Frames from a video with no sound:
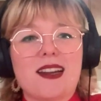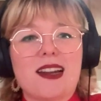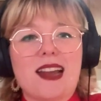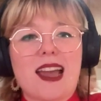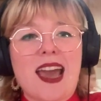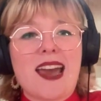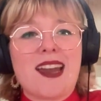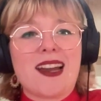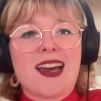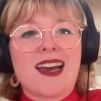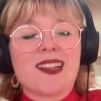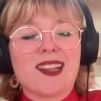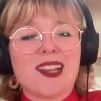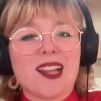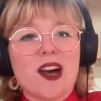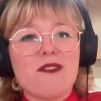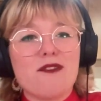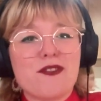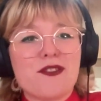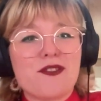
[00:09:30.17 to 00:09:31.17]
And I
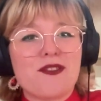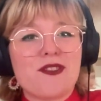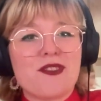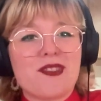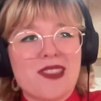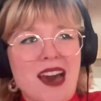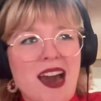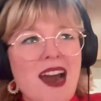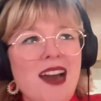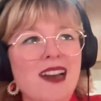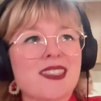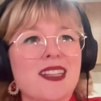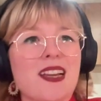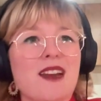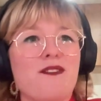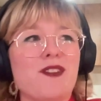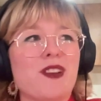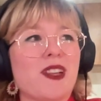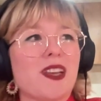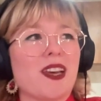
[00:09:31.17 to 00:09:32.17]
love that.
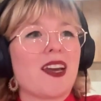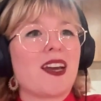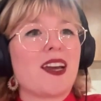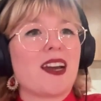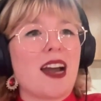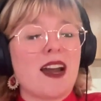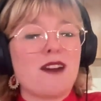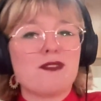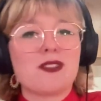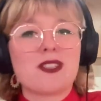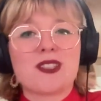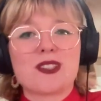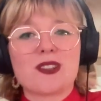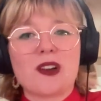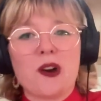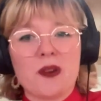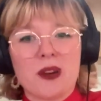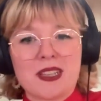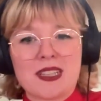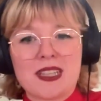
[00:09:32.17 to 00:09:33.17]
I feel like I have
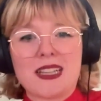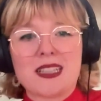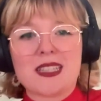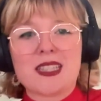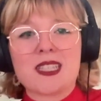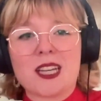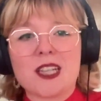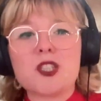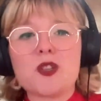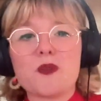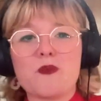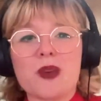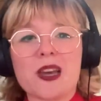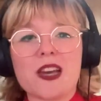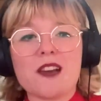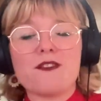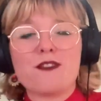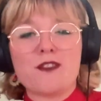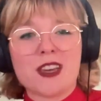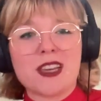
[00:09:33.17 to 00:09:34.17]
always had such
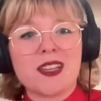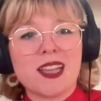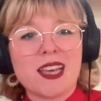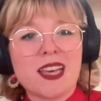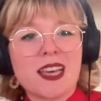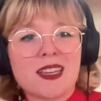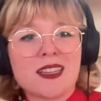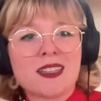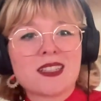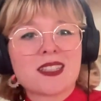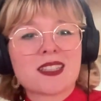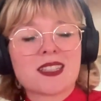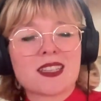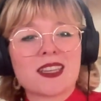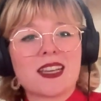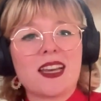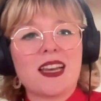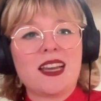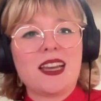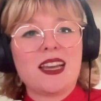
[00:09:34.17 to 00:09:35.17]
big feelings,
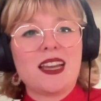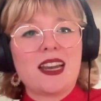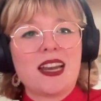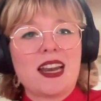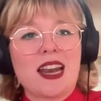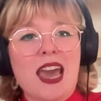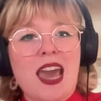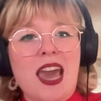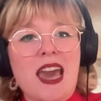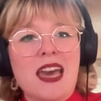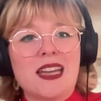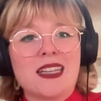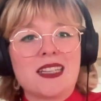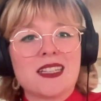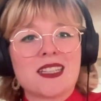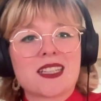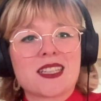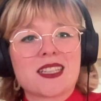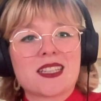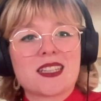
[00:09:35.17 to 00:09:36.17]

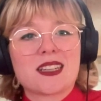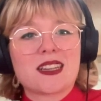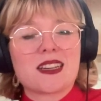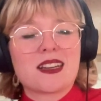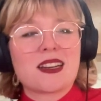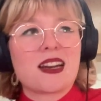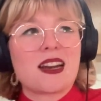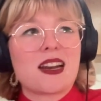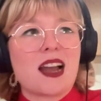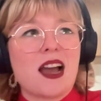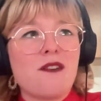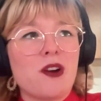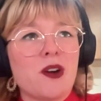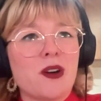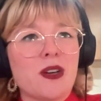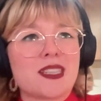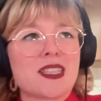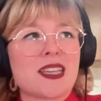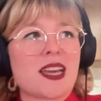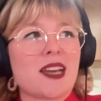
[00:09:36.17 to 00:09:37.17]
and I've
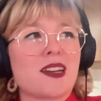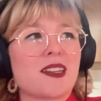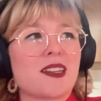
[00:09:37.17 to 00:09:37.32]
always I